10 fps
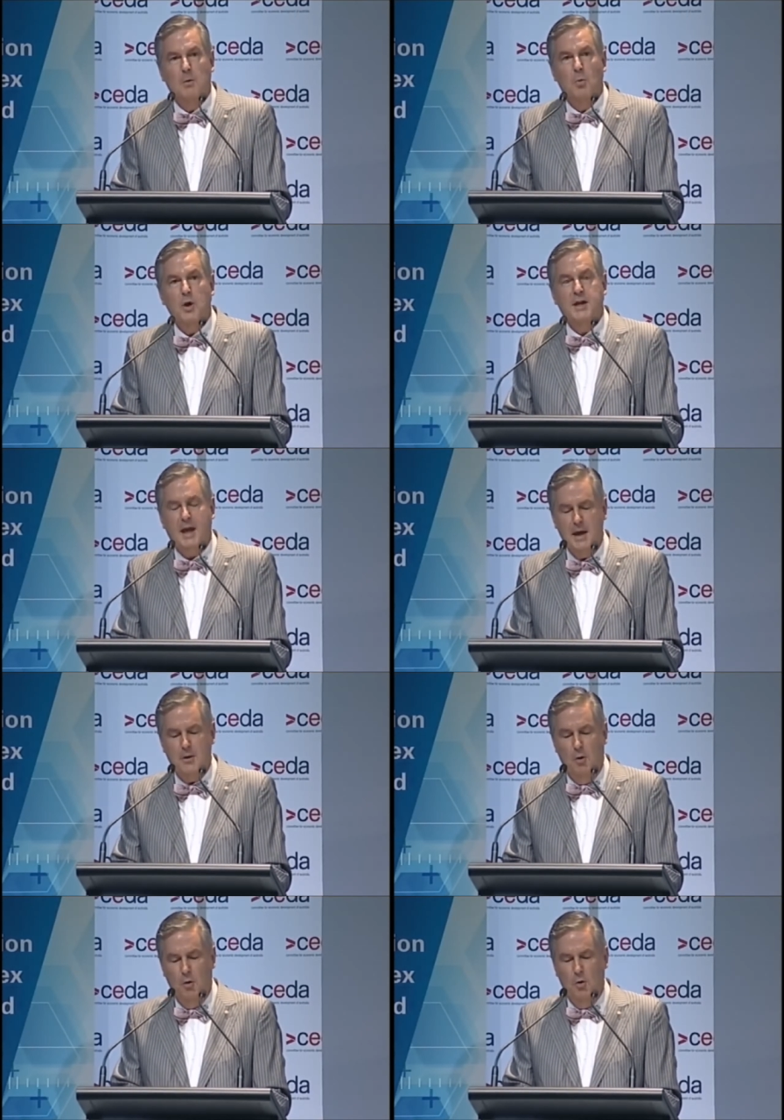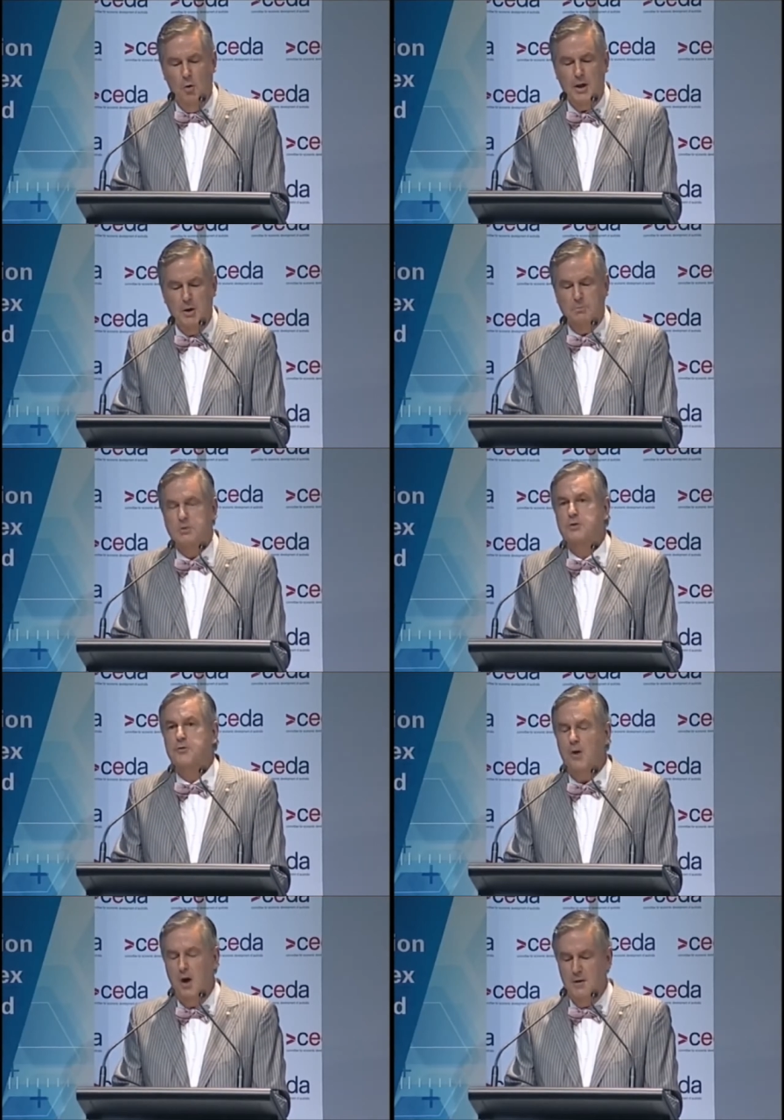We can all help to
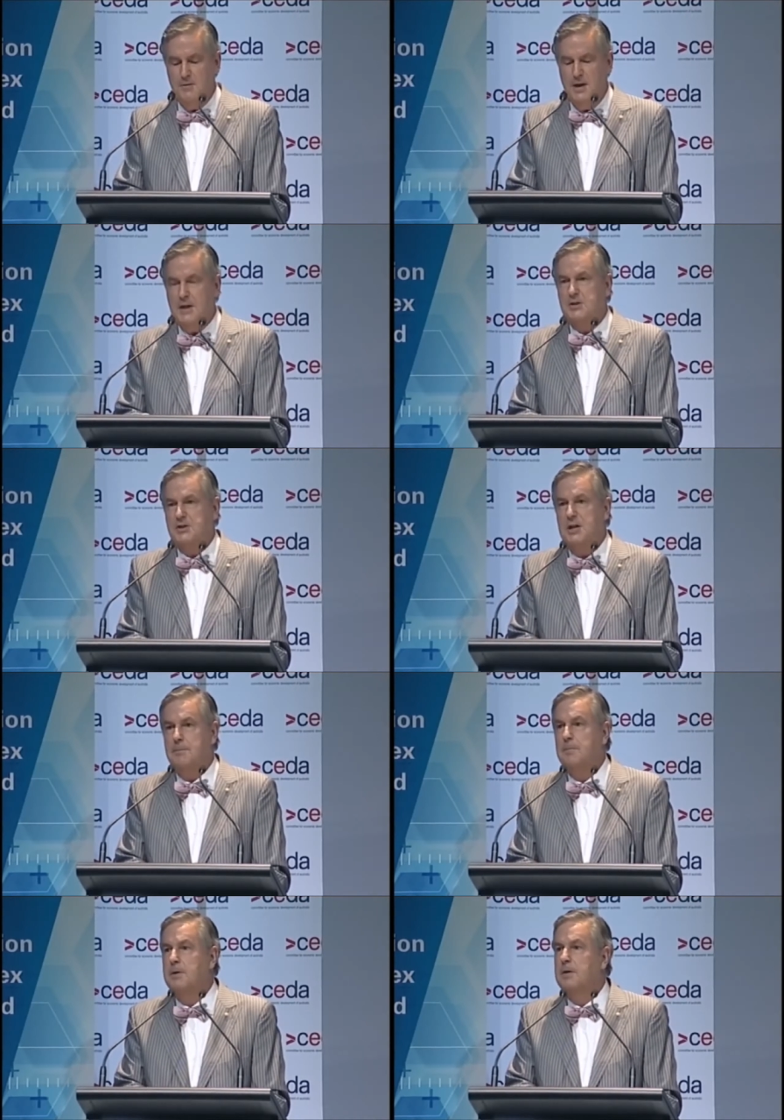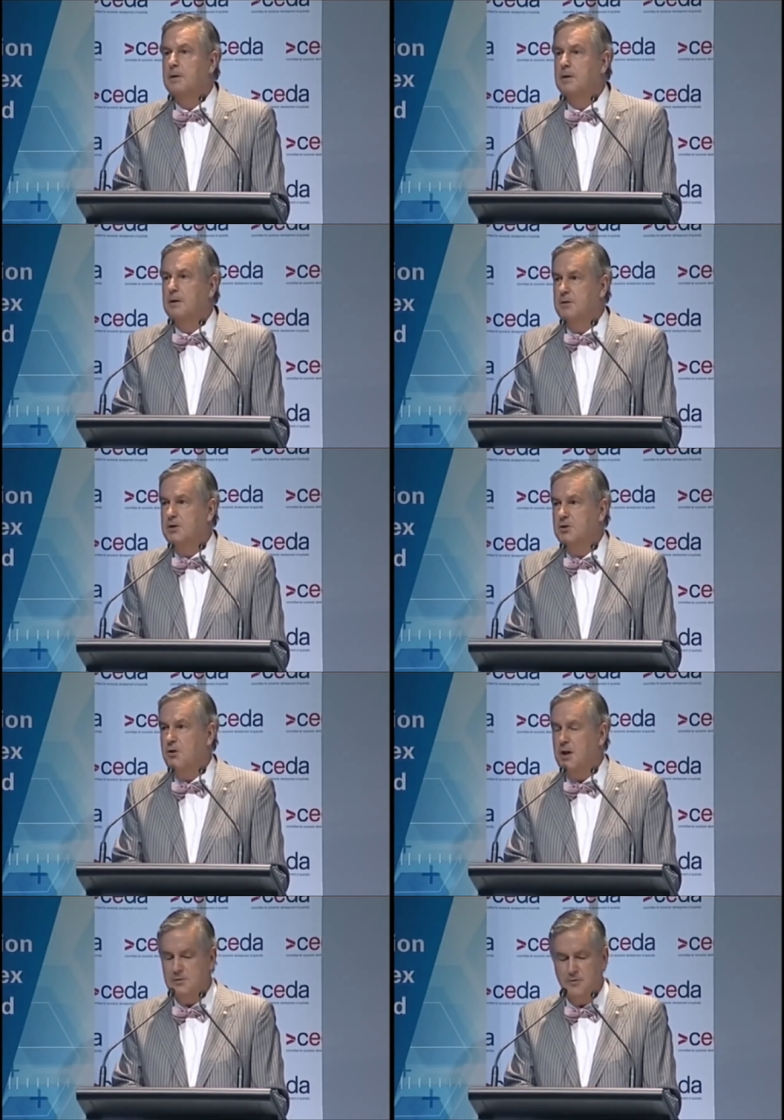drive the next step of this
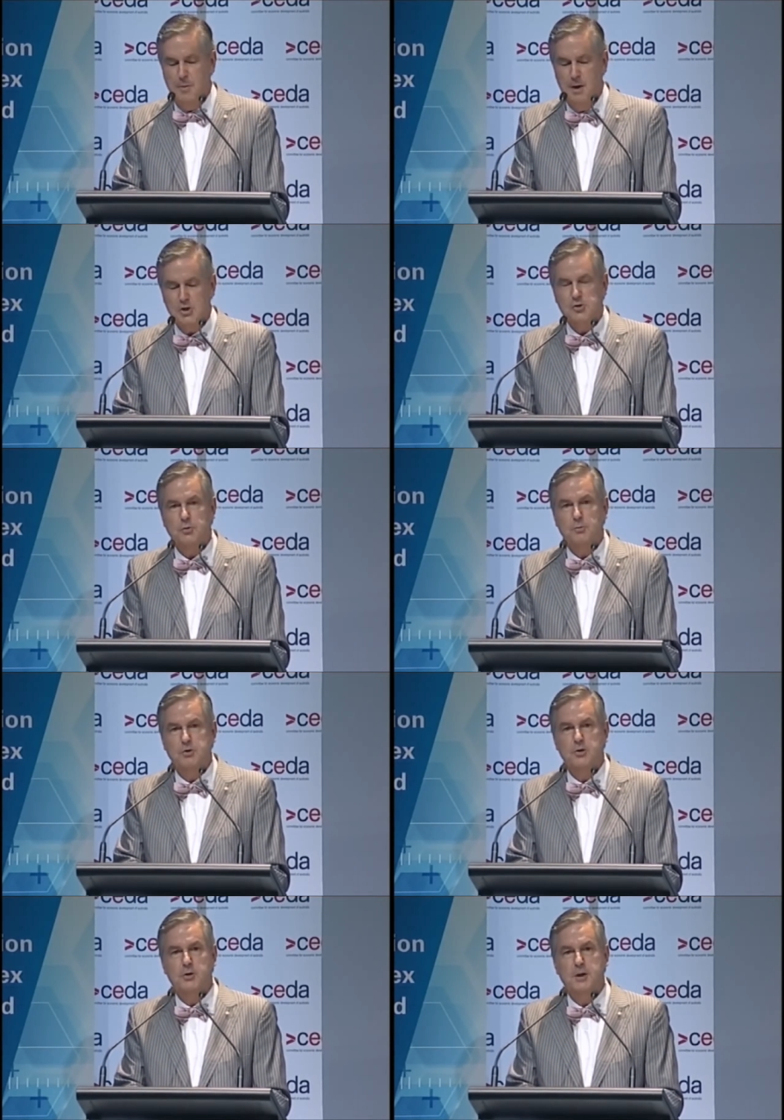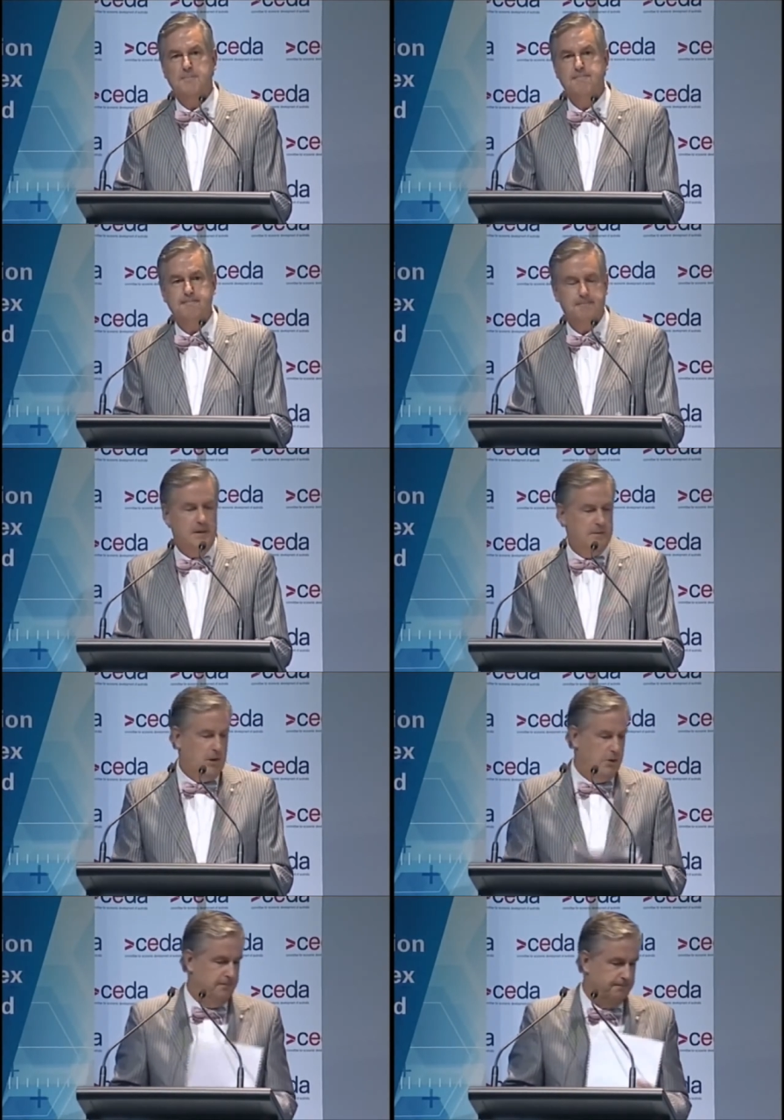transformational journey. Thank you.